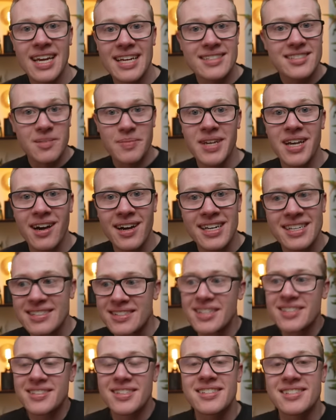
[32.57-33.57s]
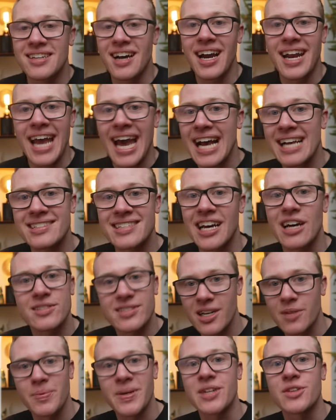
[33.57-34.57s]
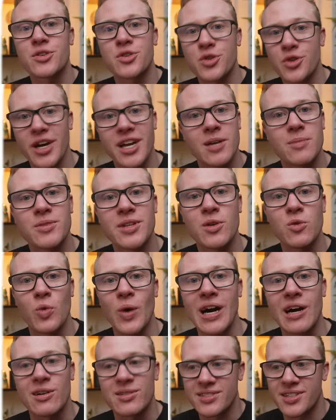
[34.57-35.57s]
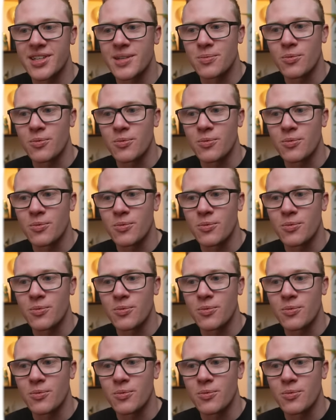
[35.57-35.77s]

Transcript: And to be honest, this design has held up incredibly well, to the